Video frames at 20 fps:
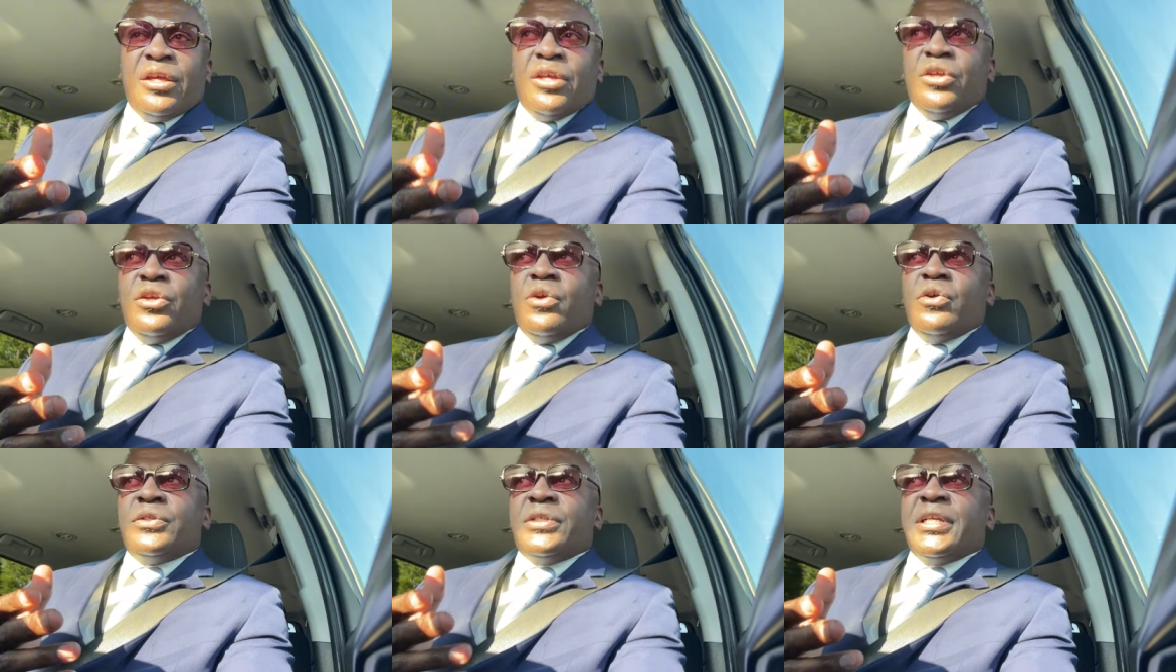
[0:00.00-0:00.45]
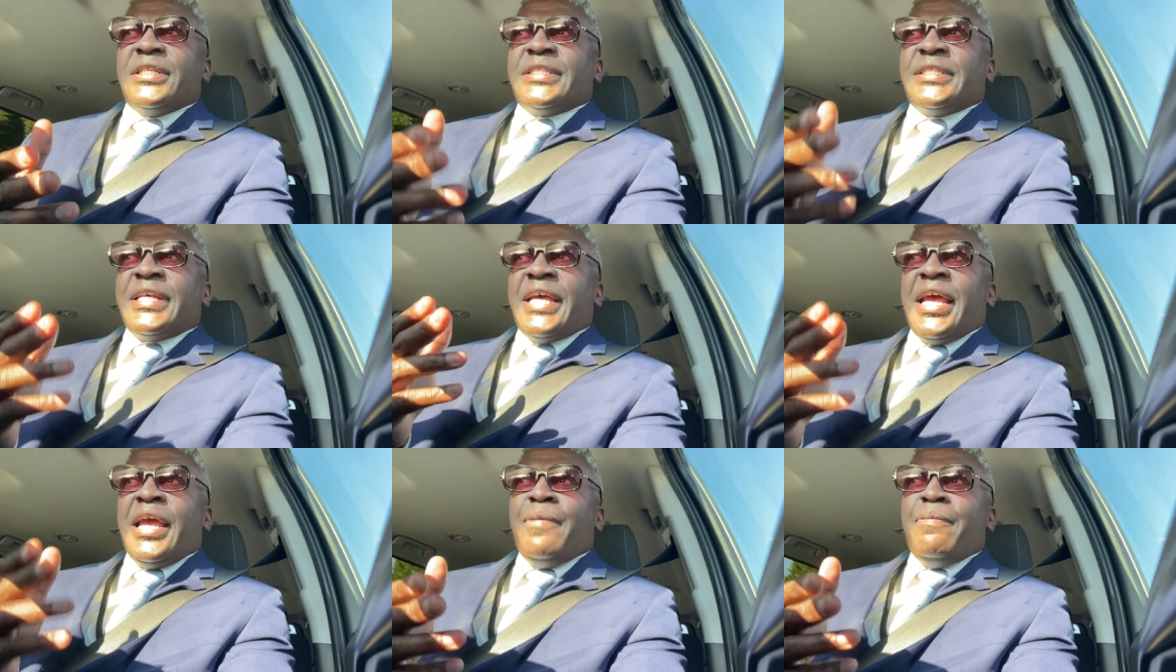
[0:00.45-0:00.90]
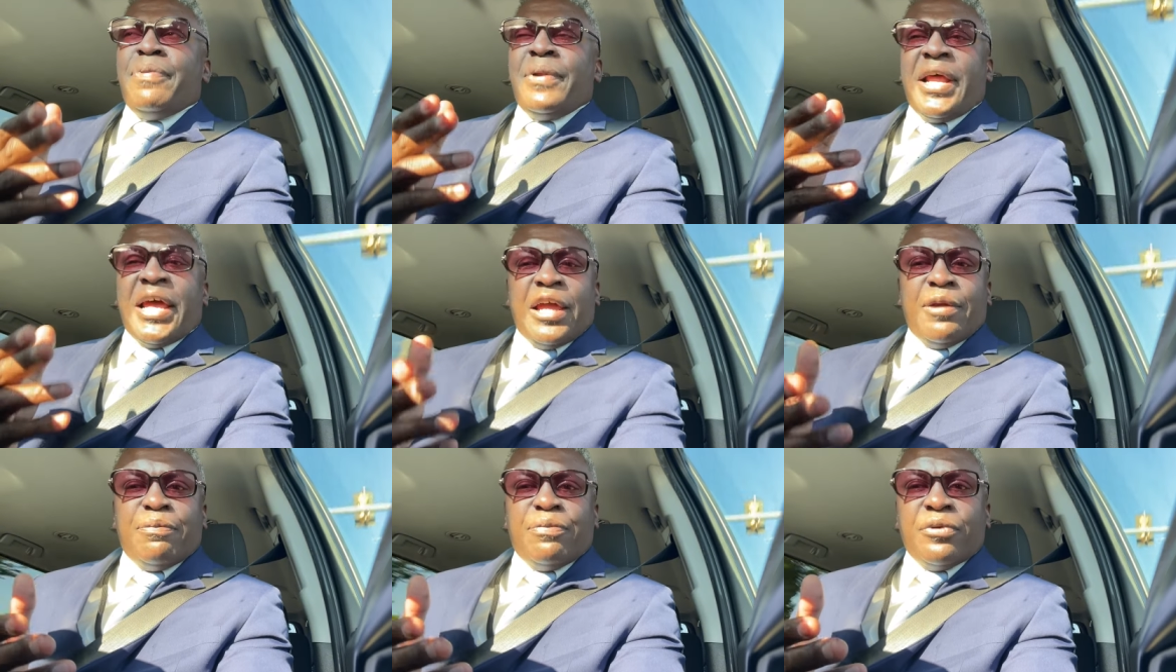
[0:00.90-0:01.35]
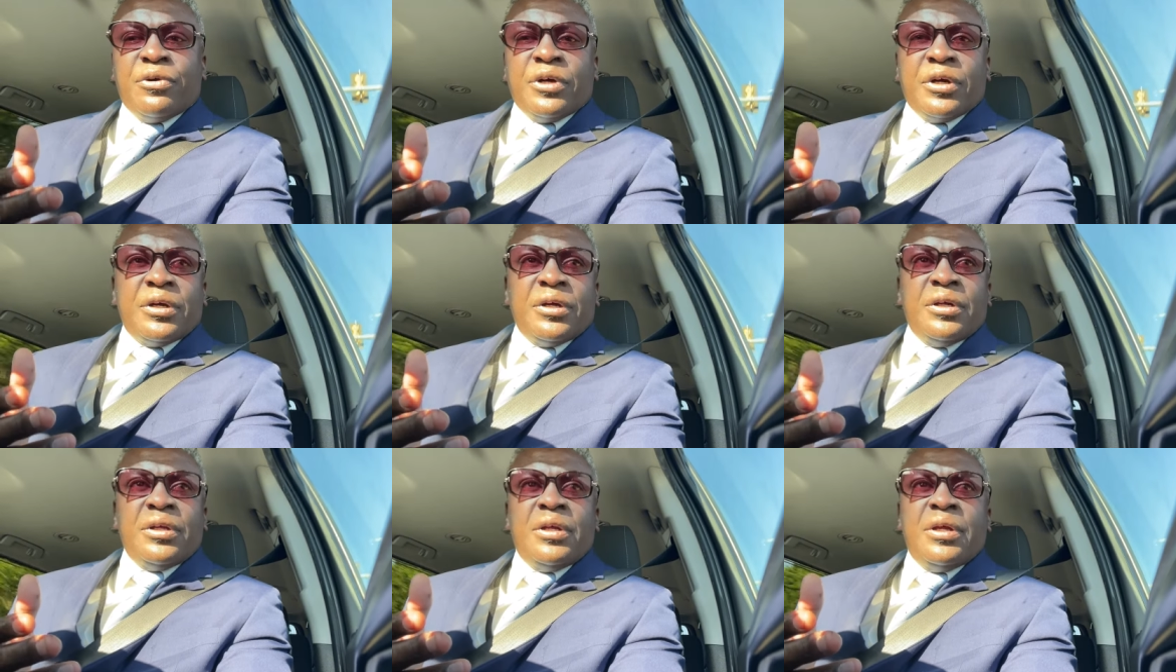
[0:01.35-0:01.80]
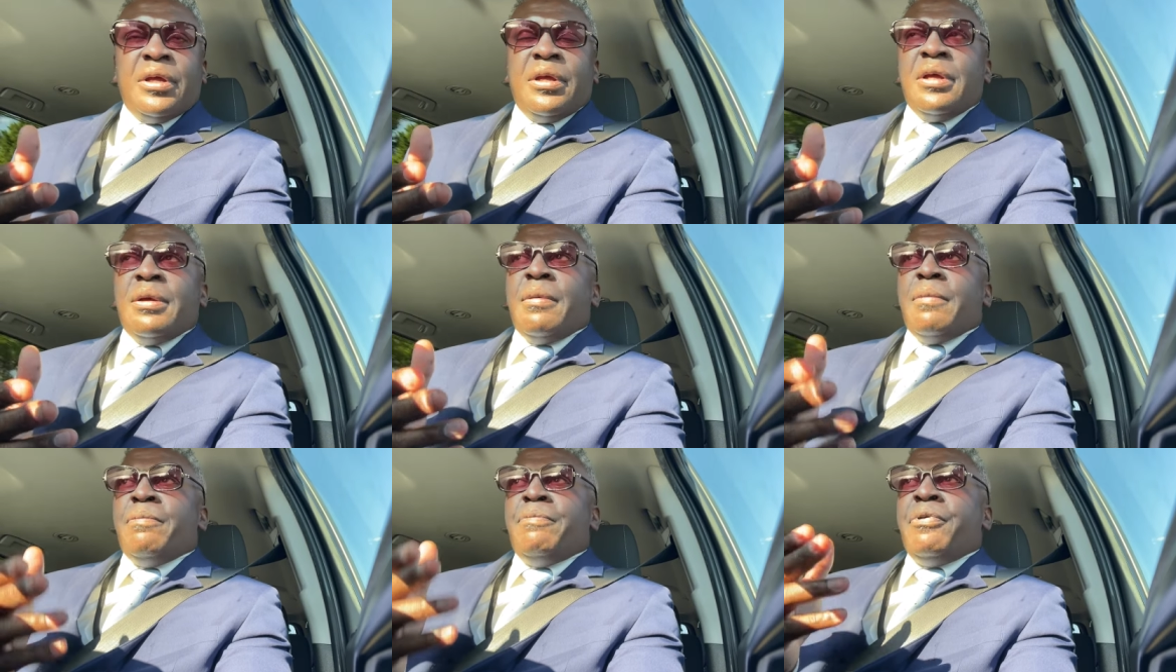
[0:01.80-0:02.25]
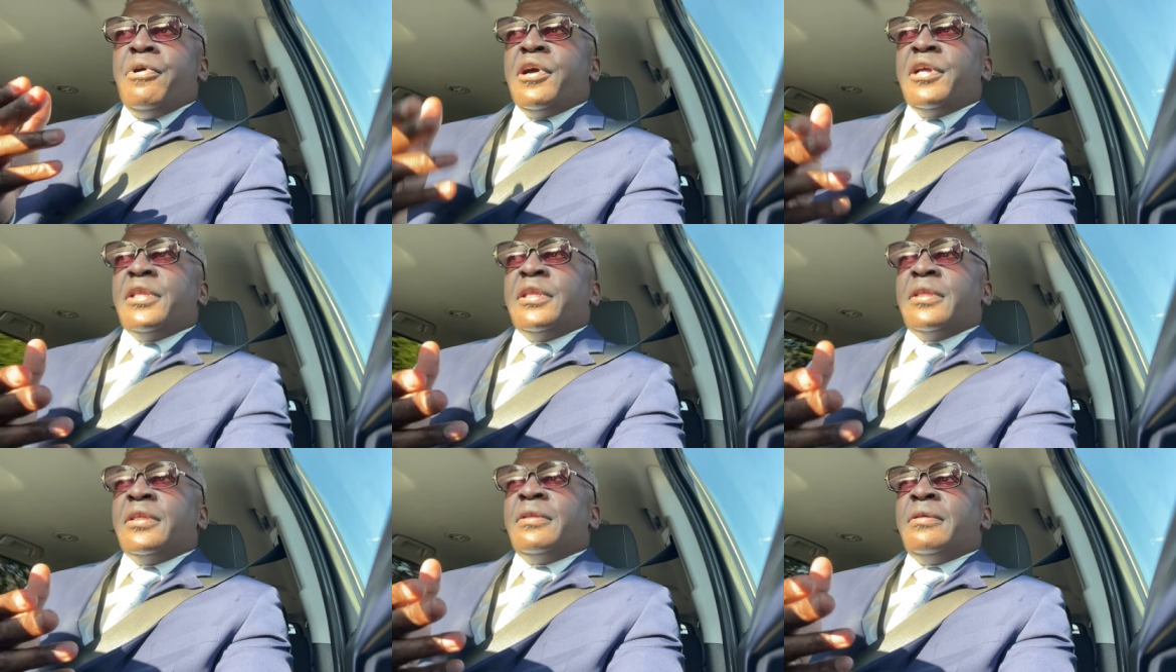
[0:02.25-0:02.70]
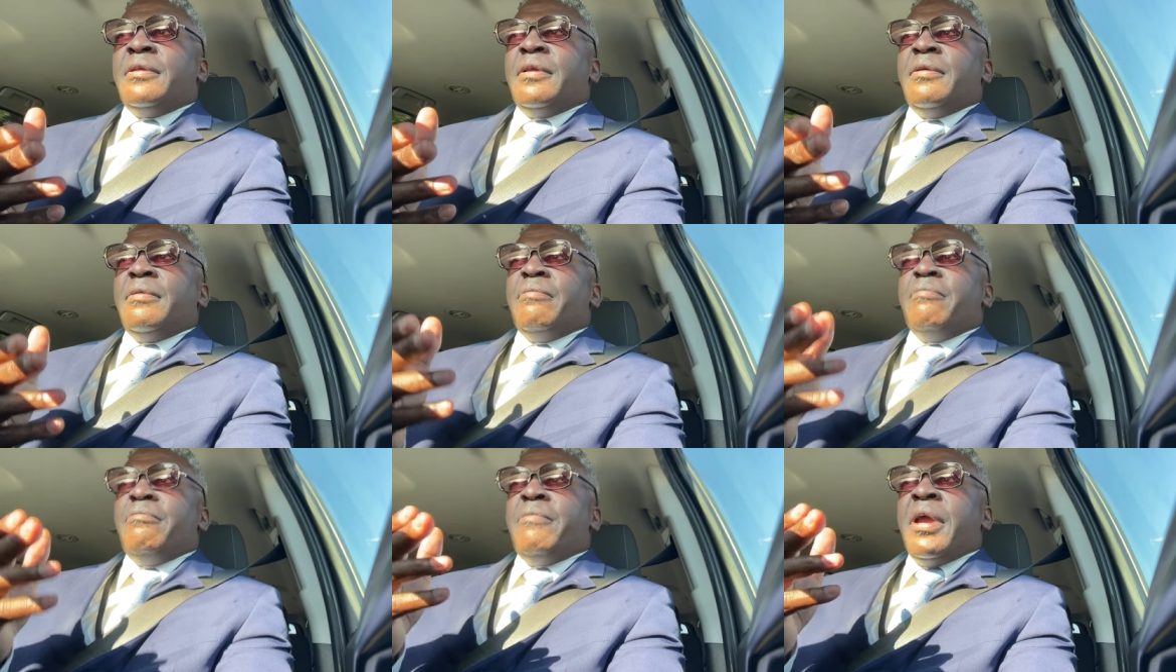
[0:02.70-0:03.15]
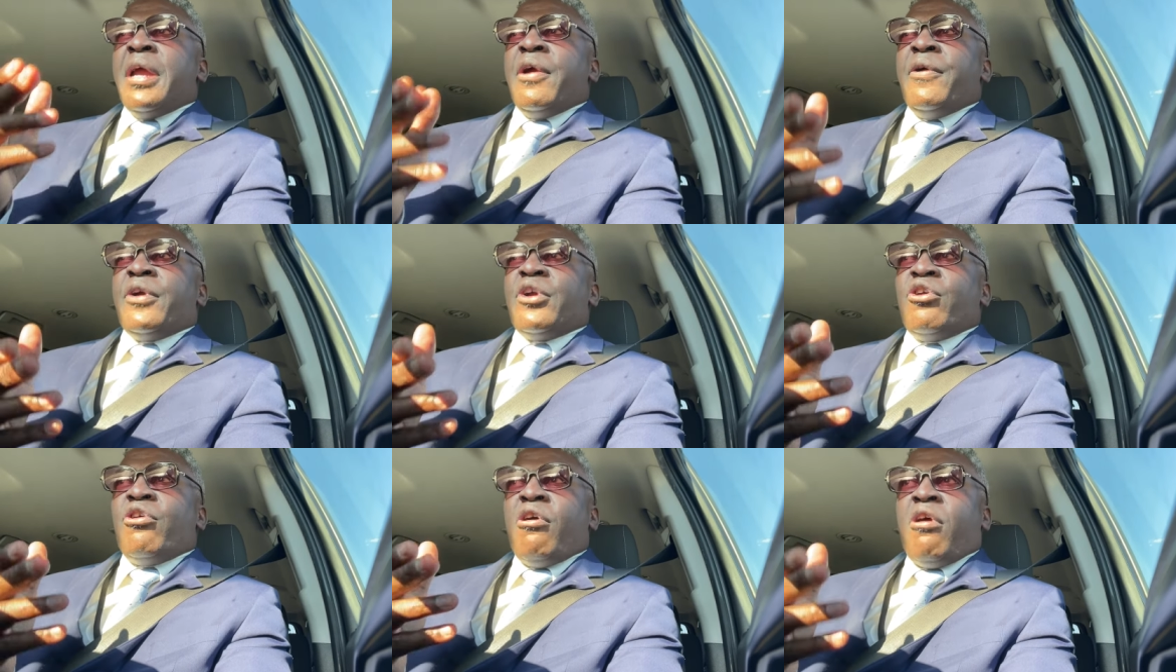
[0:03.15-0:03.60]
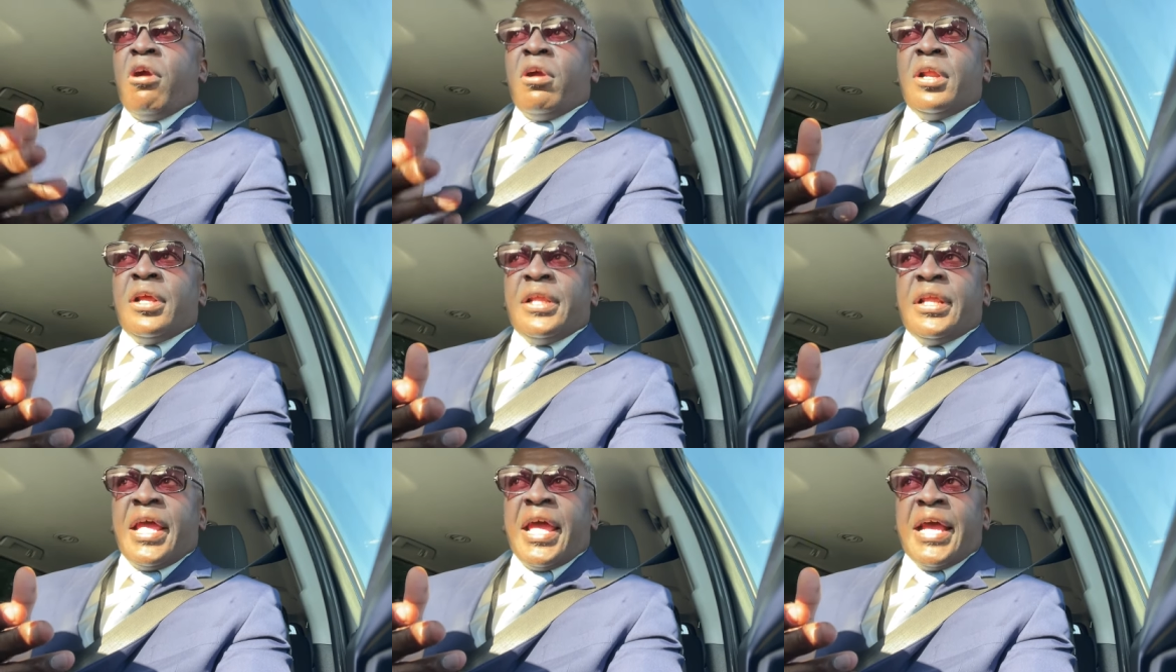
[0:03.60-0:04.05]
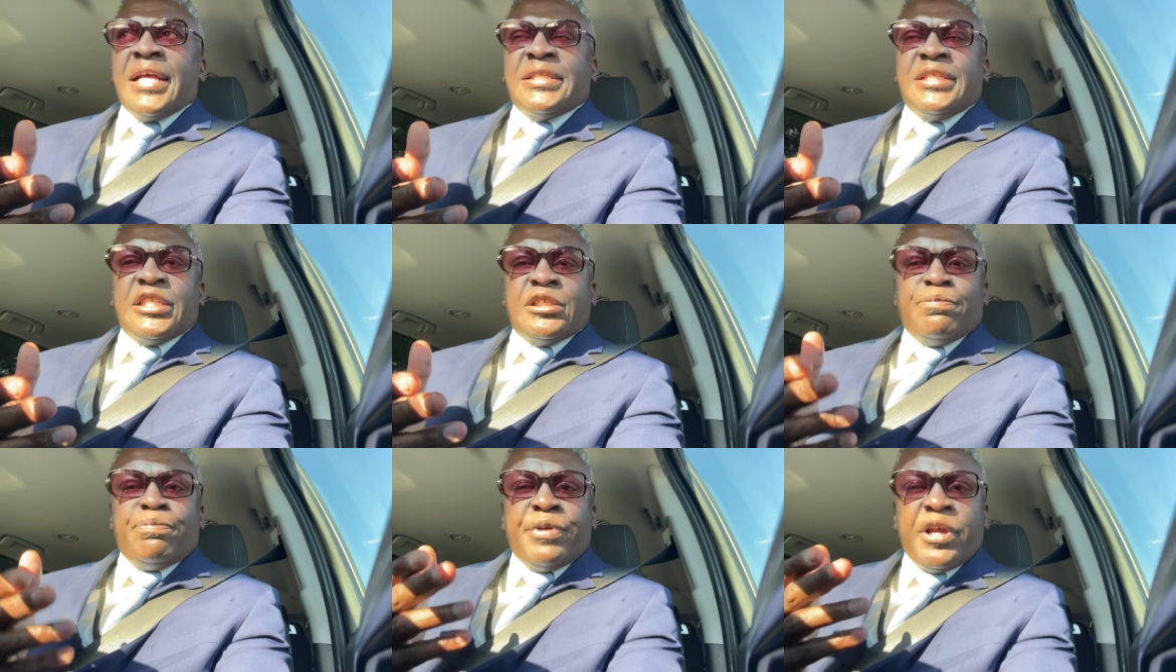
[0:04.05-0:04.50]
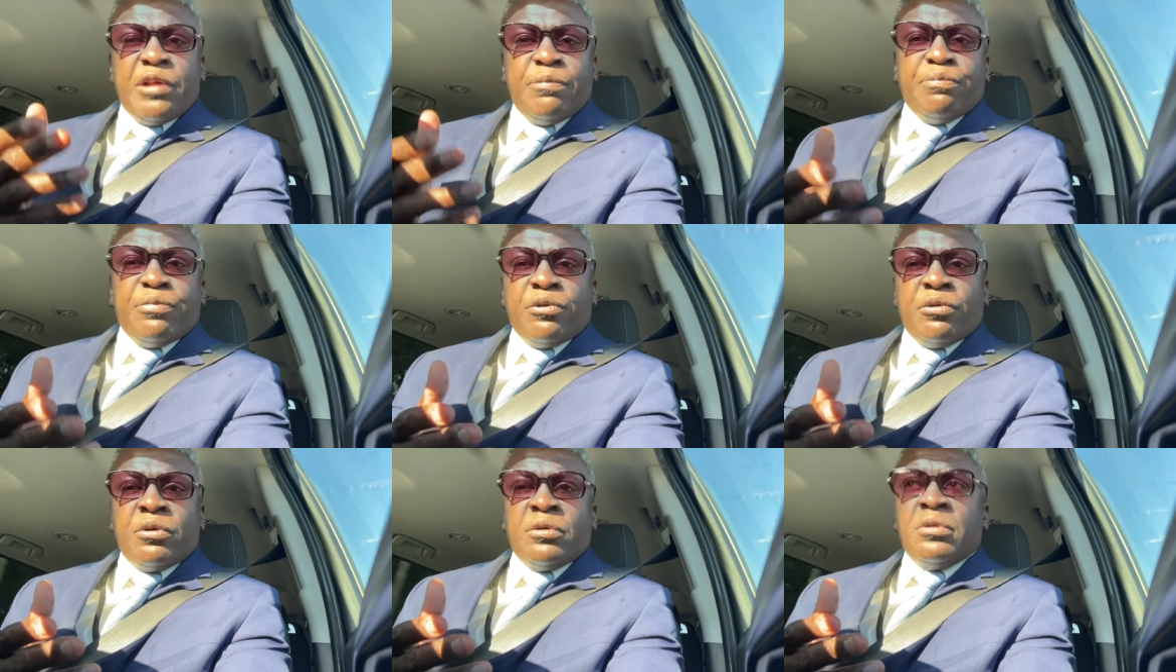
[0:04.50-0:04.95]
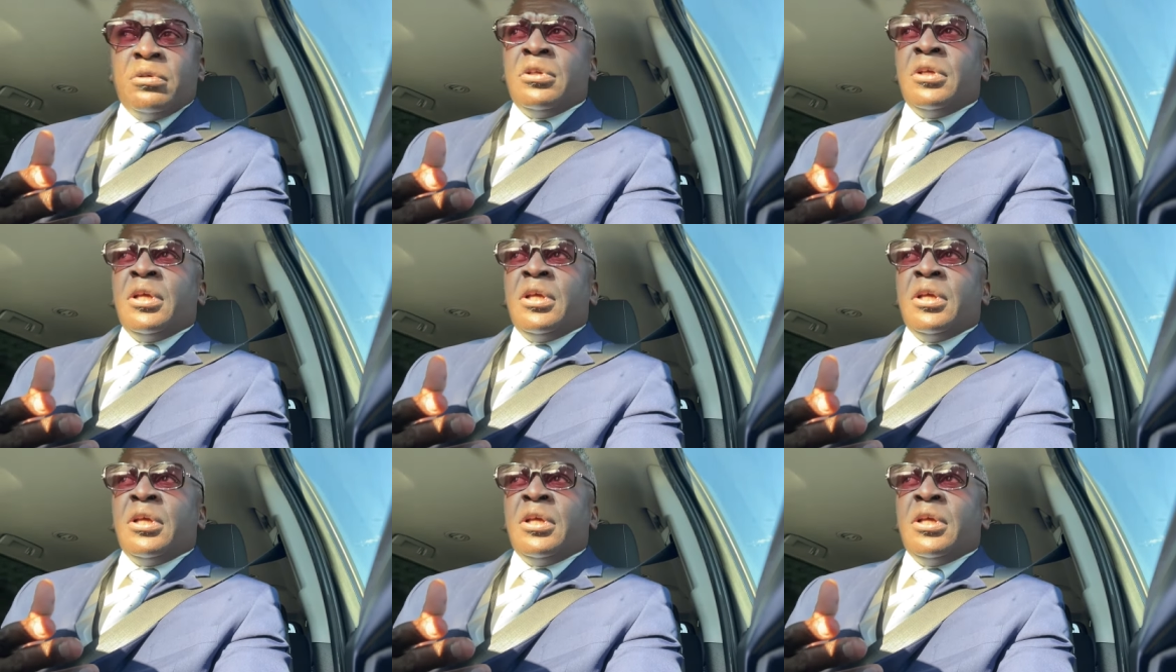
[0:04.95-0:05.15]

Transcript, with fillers: using the same playbook, putting Merrick Garland as his pit bull